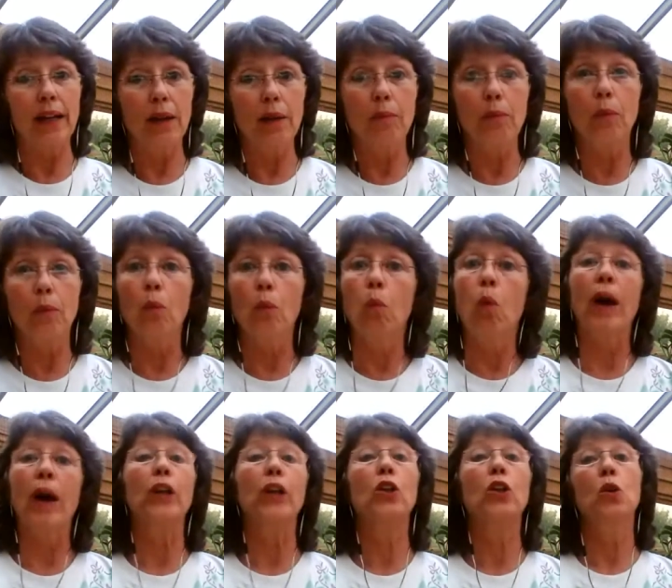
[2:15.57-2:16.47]

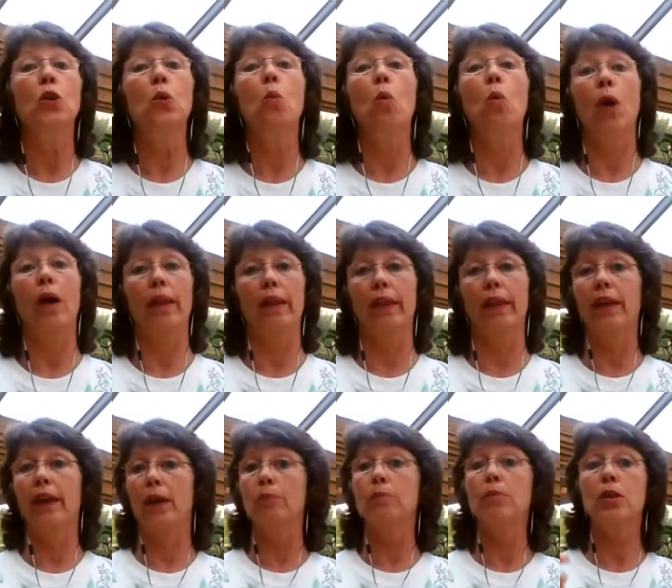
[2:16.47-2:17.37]
what you want
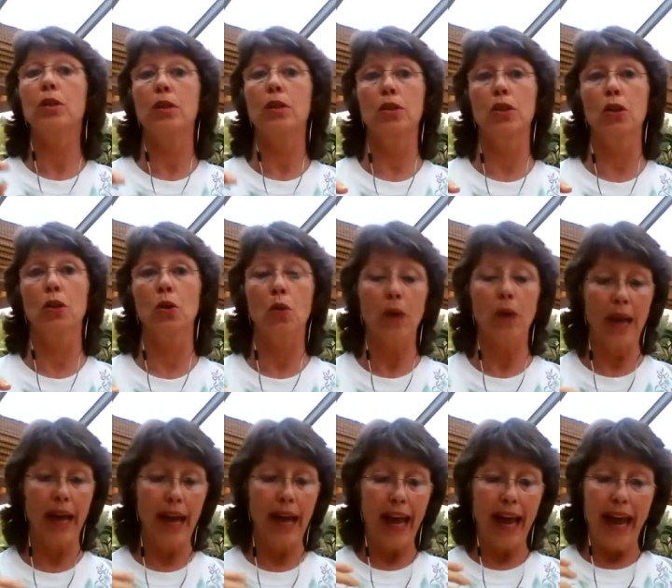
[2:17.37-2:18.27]
them to do.
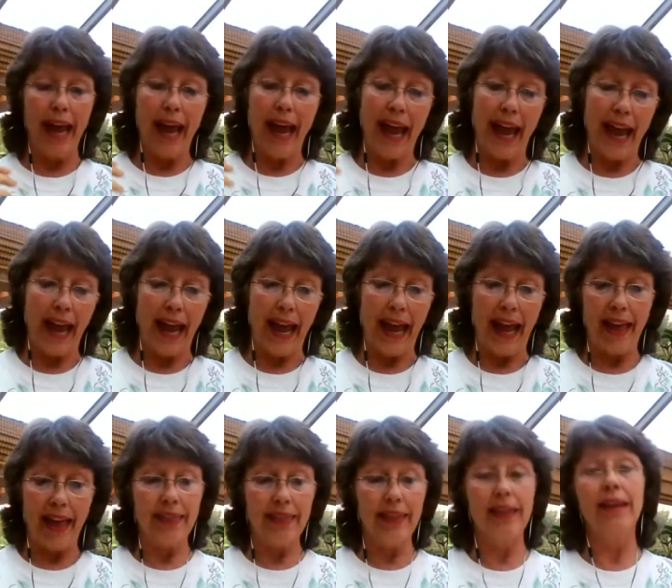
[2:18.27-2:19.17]

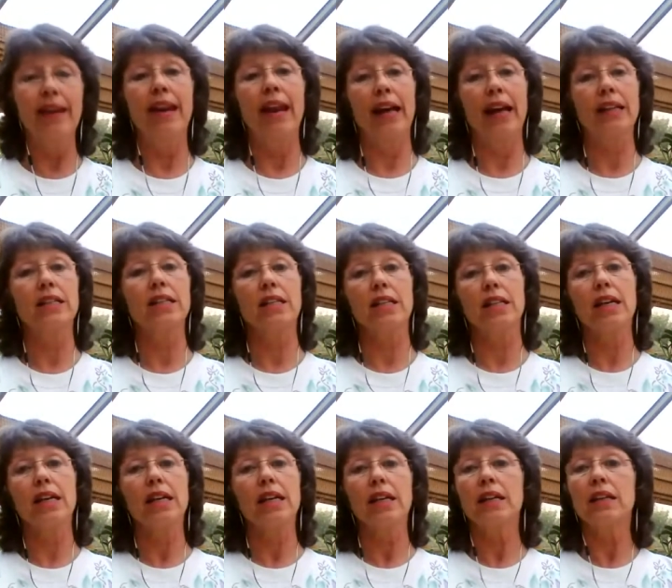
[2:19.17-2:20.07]
The next
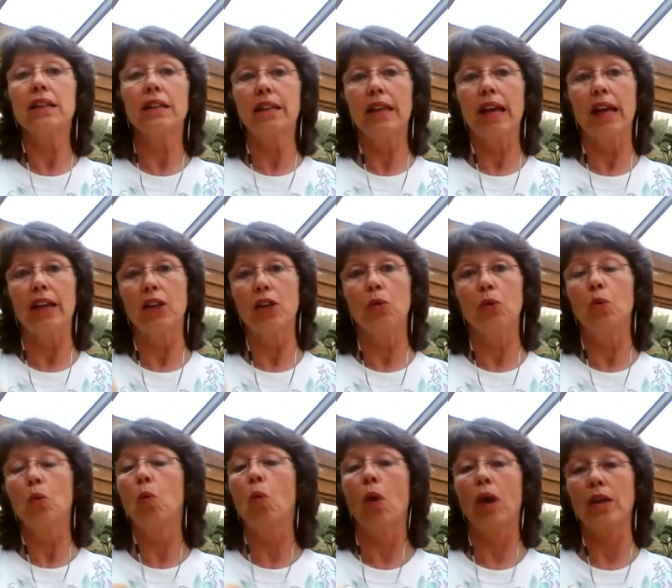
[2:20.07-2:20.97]
thing that you'd
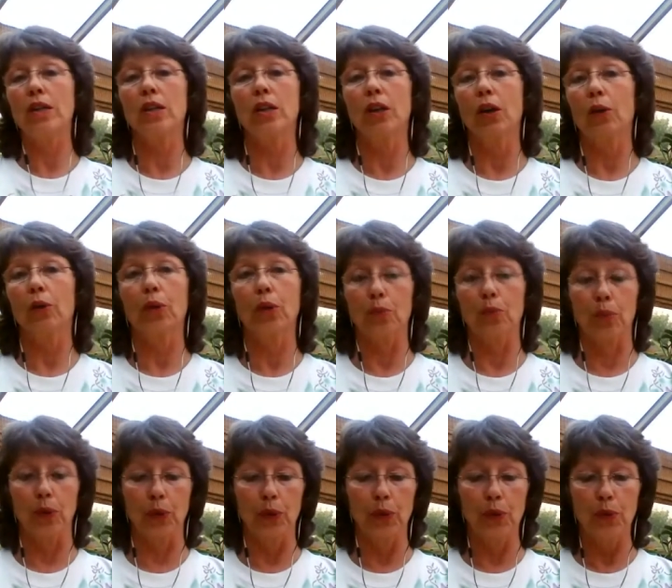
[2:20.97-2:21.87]
want to go
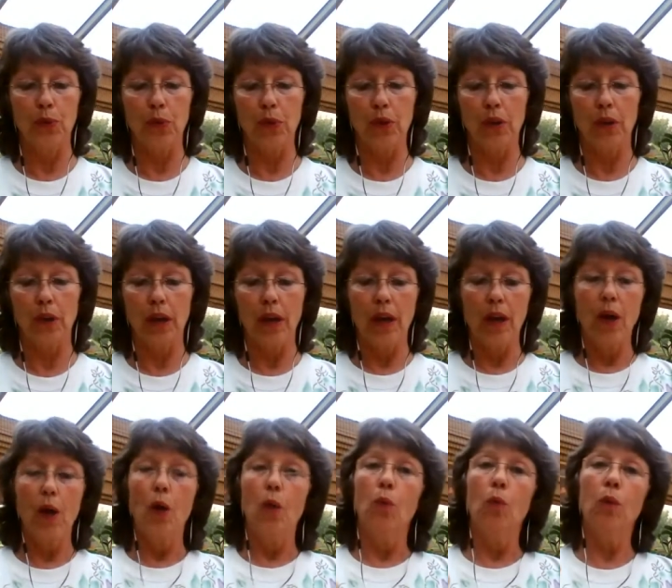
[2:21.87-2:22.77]
through
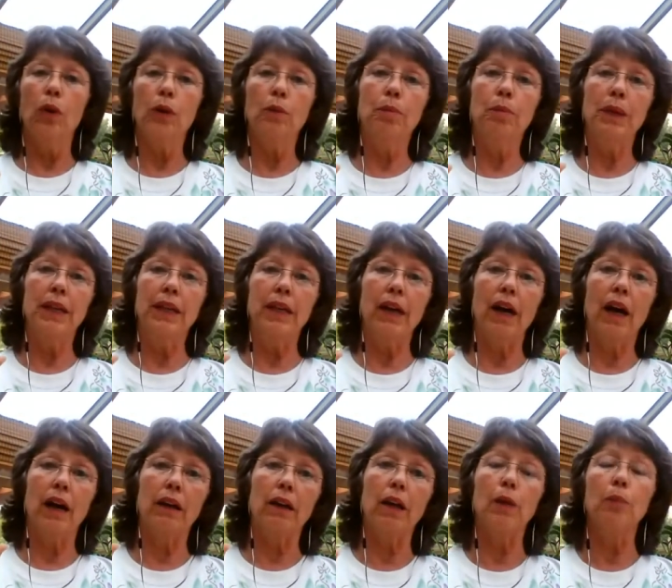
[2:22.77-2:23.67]
would be a
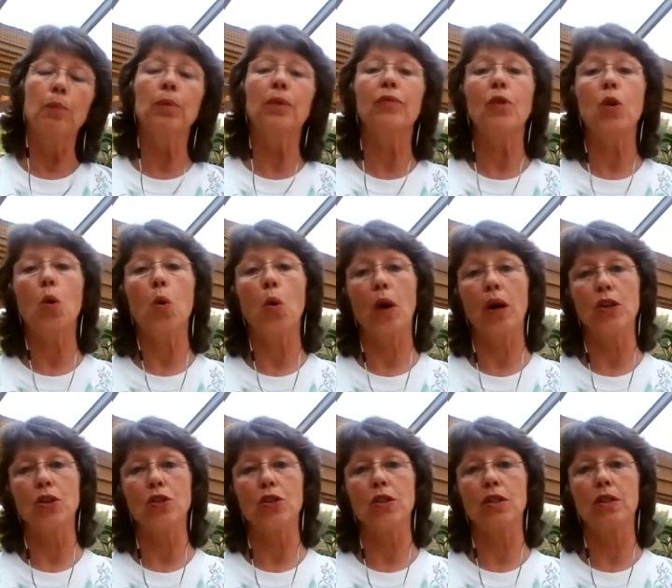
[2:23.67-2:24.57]
couple of
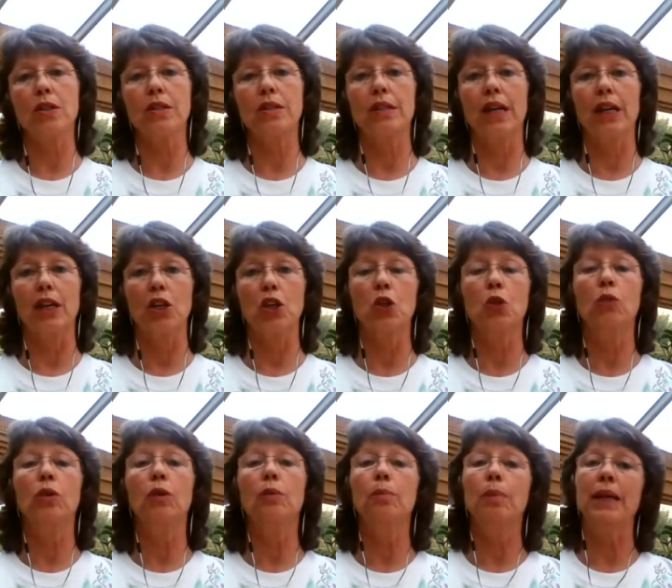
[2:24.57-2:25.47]
questions that you
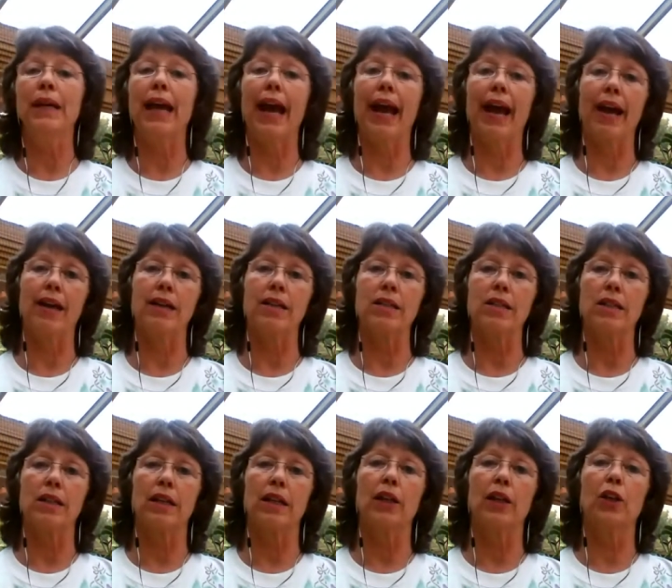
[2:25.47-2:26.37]
would be
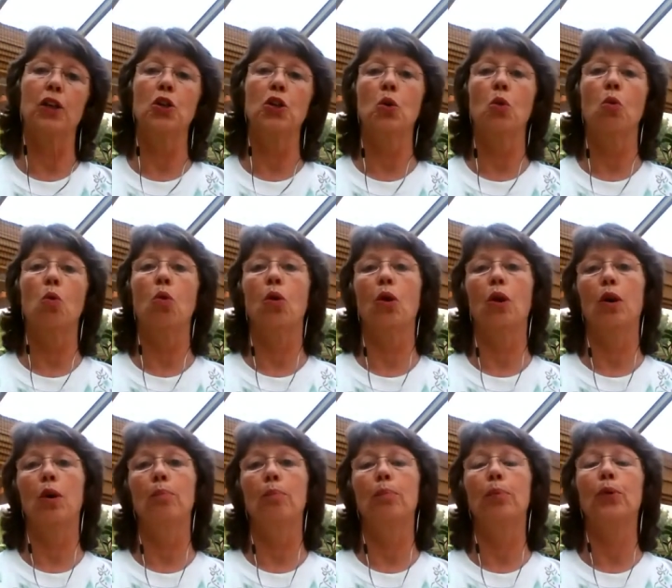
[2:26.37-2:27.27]
asking your
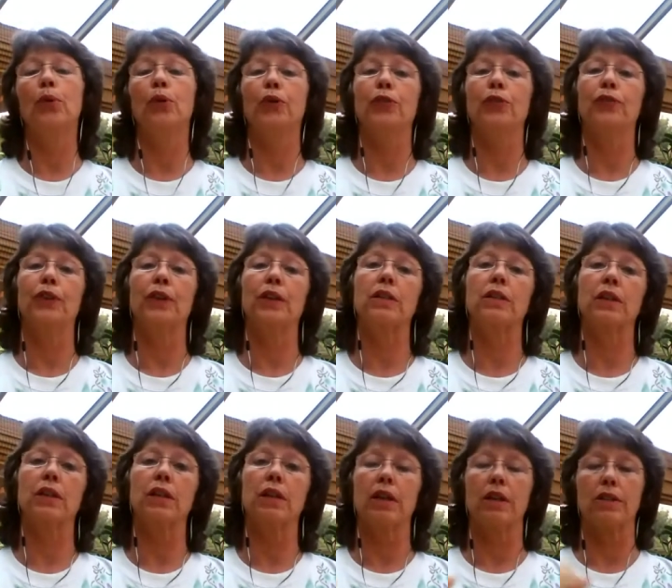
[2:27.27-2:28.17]
perfect
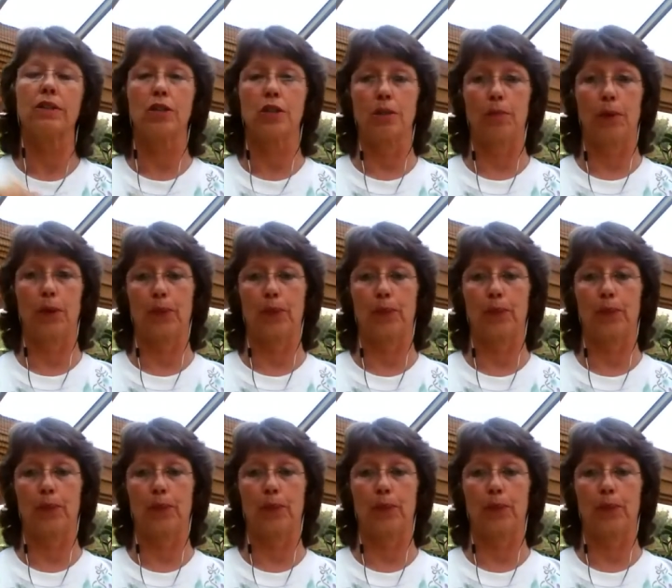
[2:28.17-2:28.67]
customer.